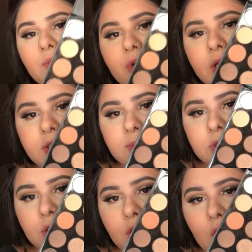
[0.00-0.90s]
brush, I'm just
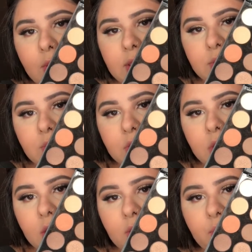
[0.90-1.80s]
going to go into the
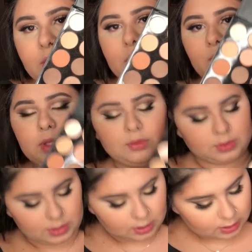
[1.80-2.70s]
chocolate brown that we
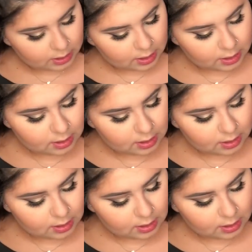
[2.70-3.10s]
used earlier.